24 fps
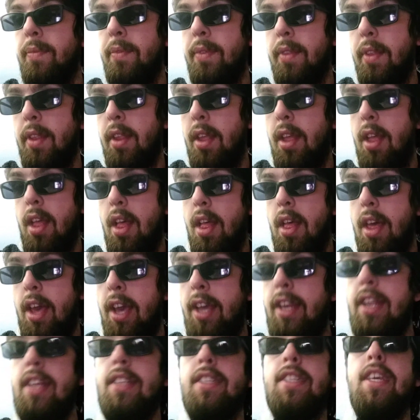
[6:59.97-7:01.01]
He did say
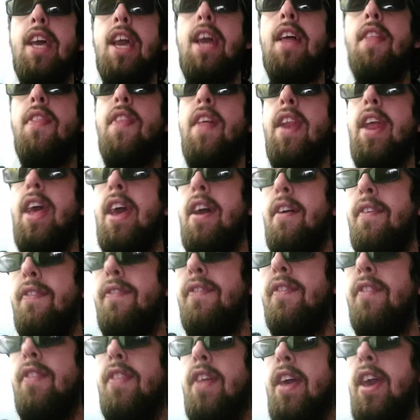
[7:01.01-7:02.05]
that if they
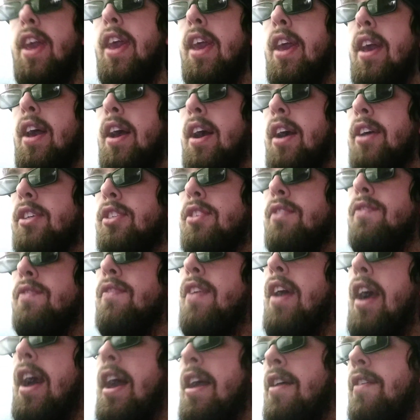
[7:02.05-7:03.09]
survive,
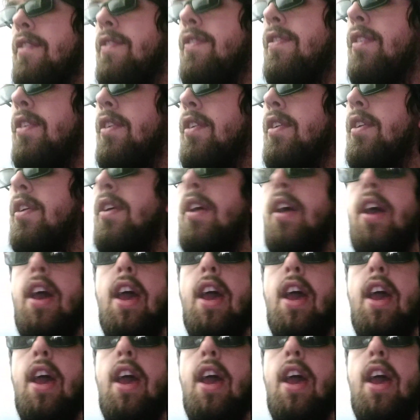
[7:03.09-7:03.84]
if they